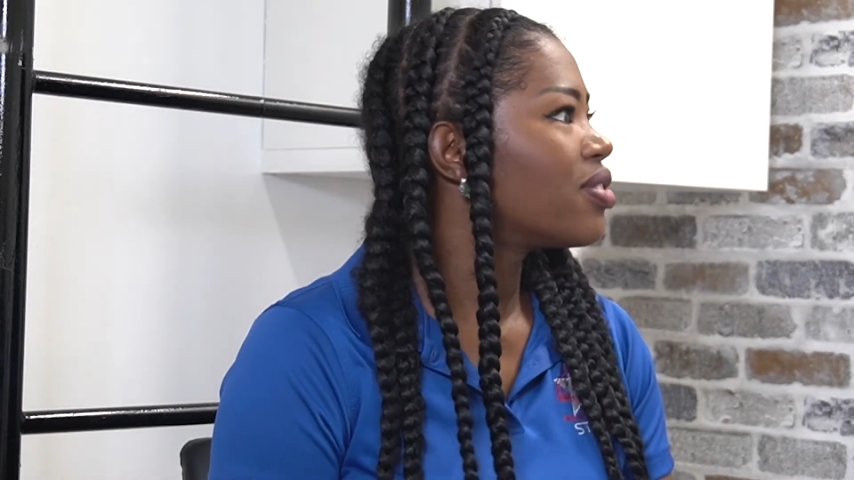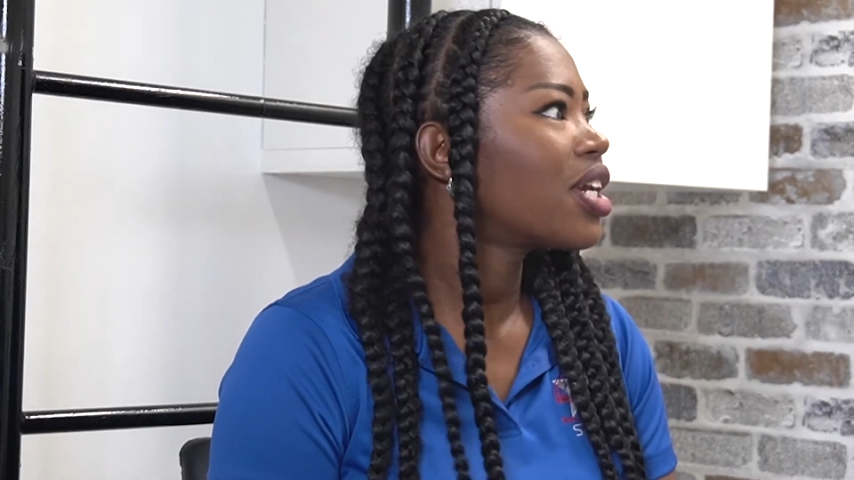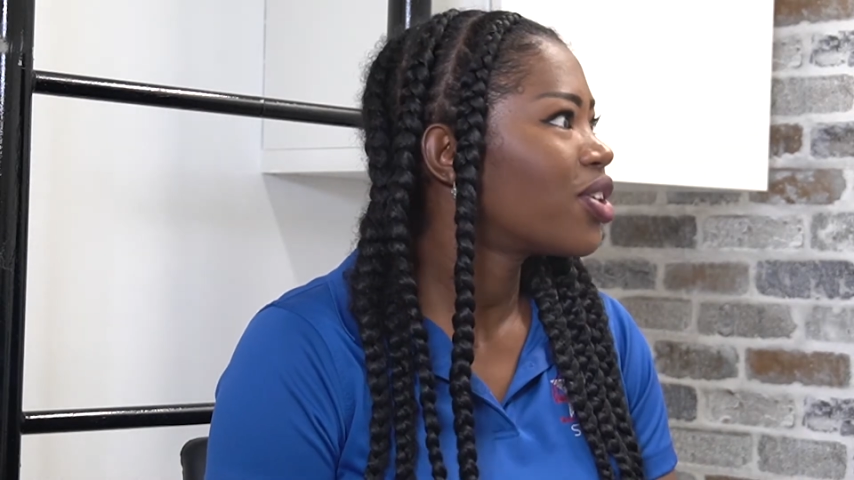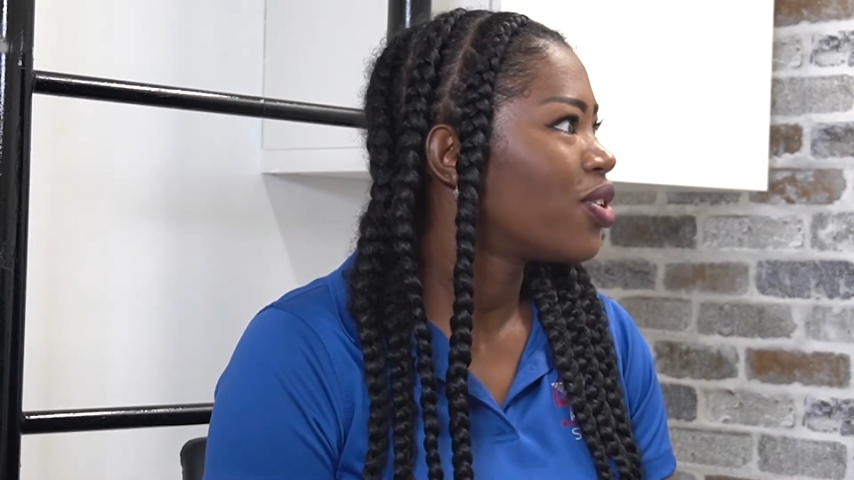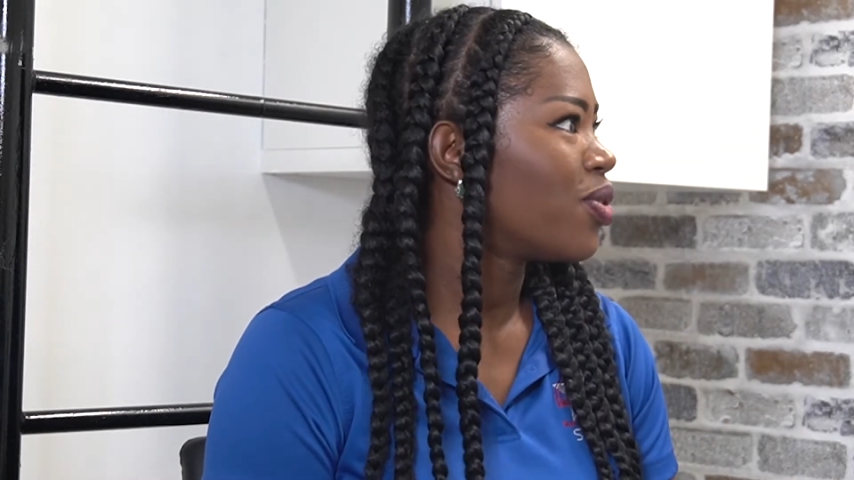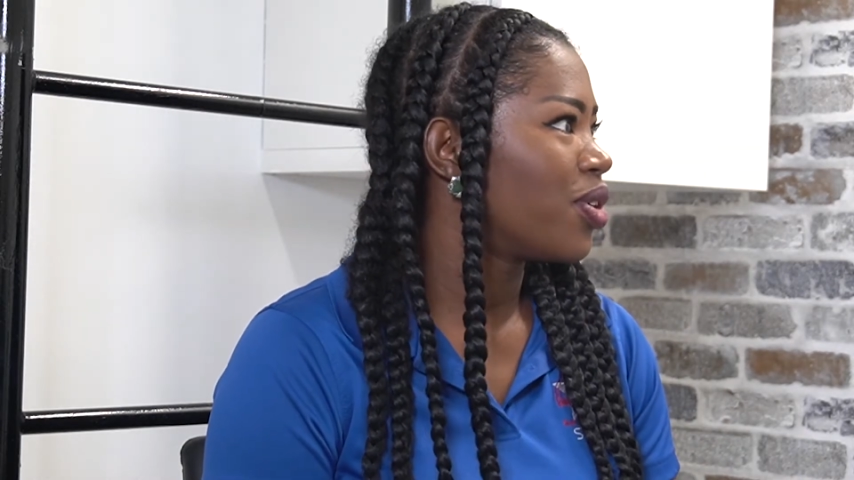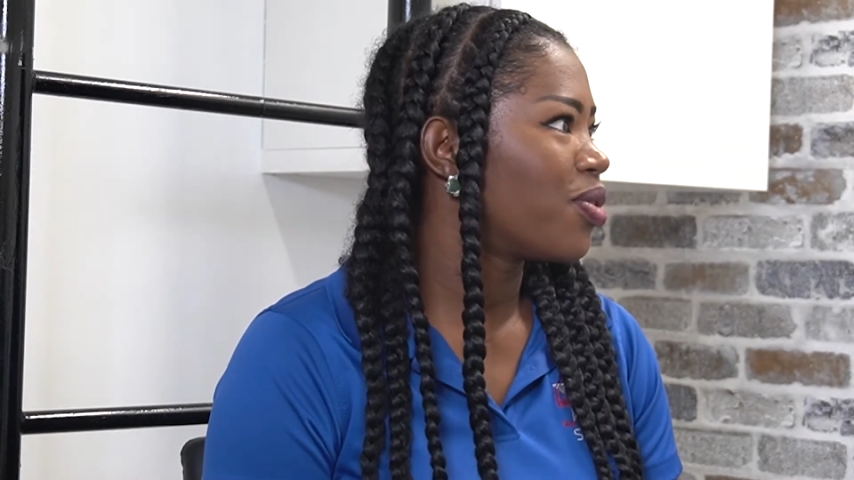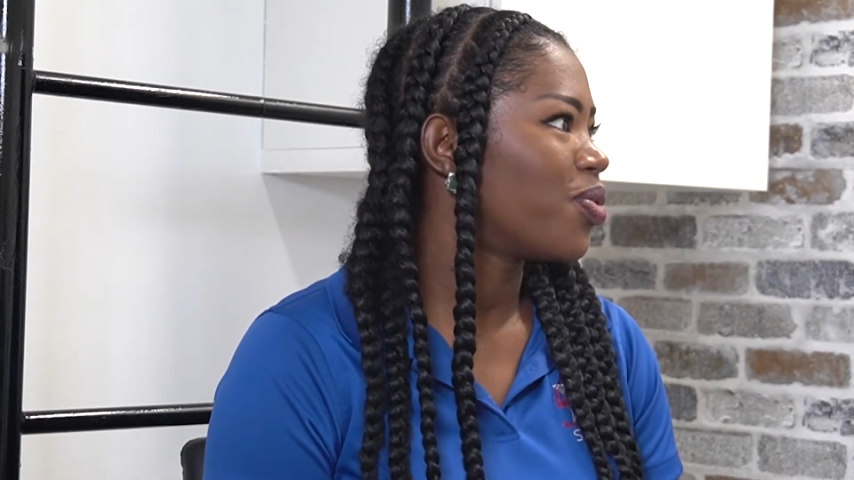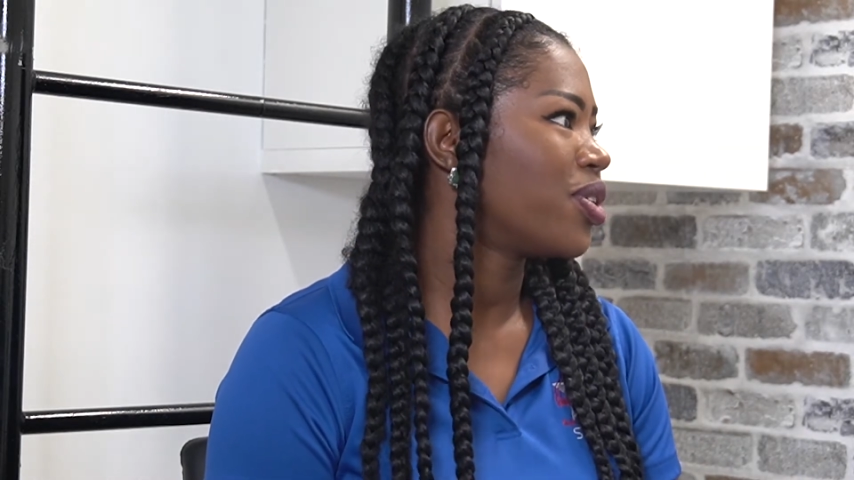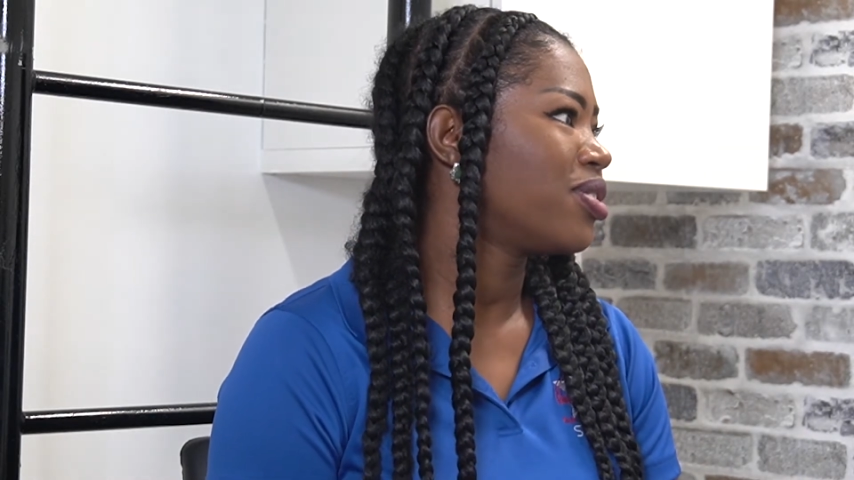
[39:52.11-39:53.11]
I was like, no, I
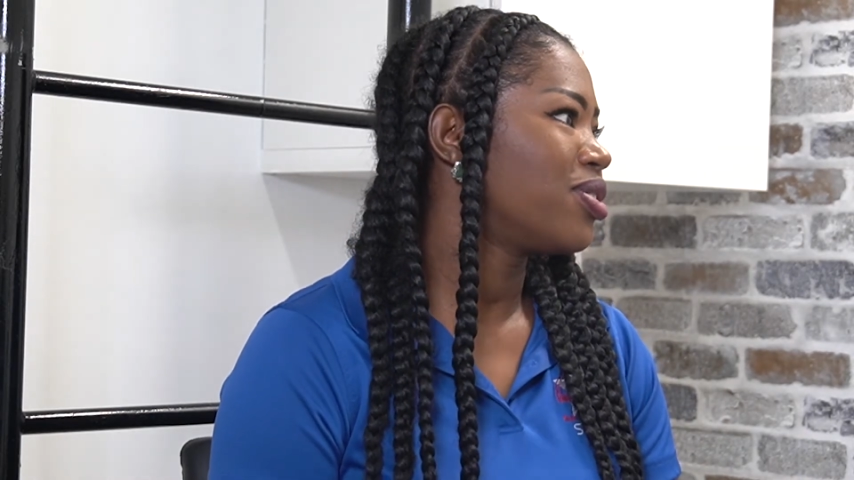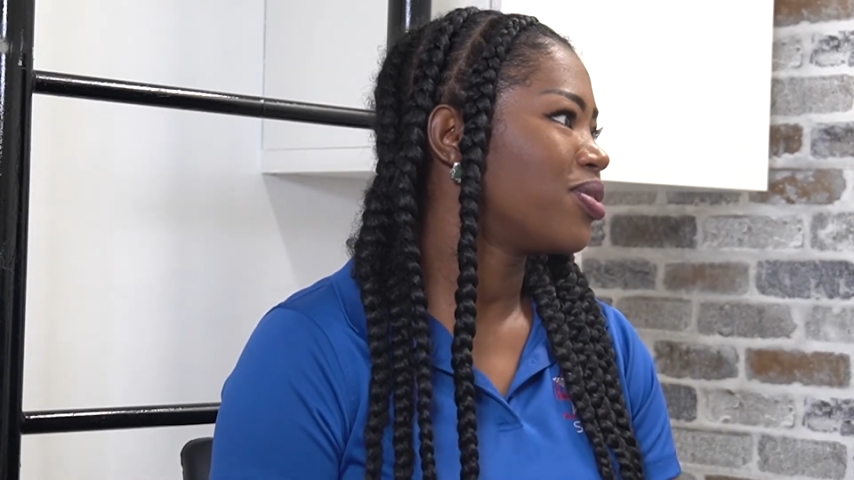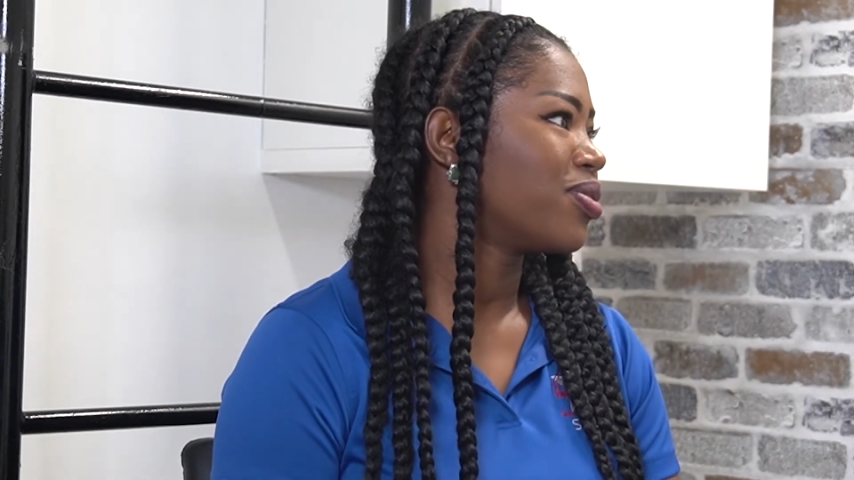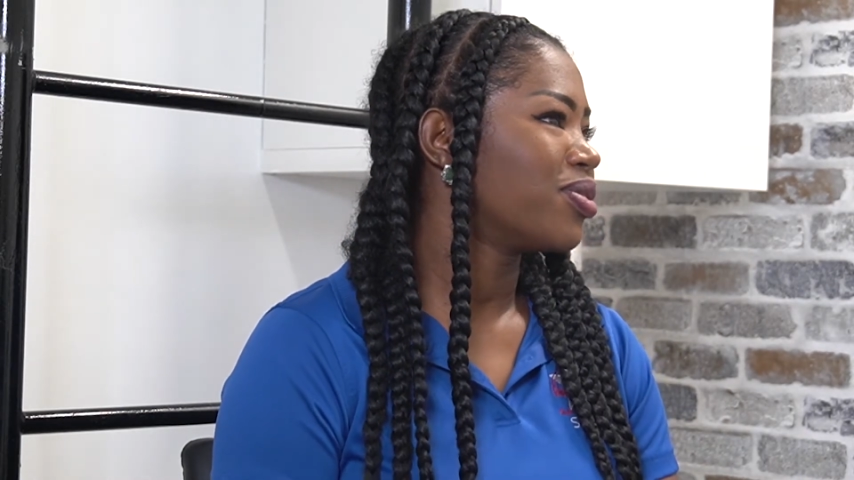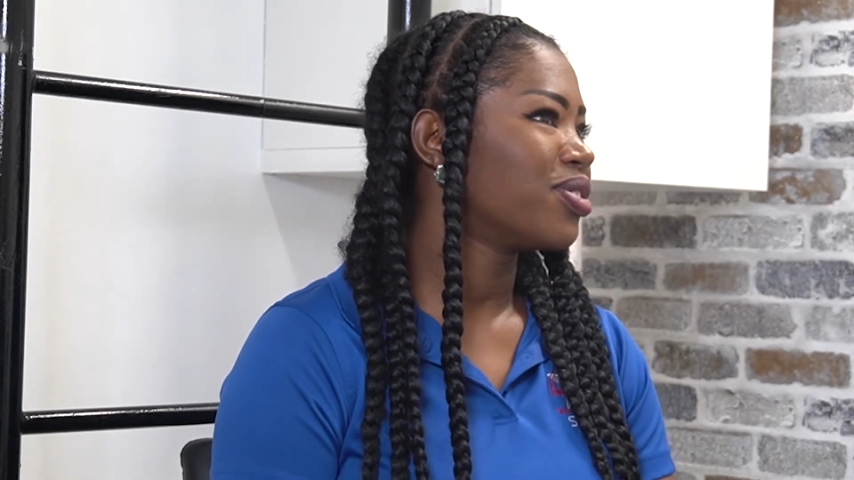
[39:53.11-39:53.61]
don't want to.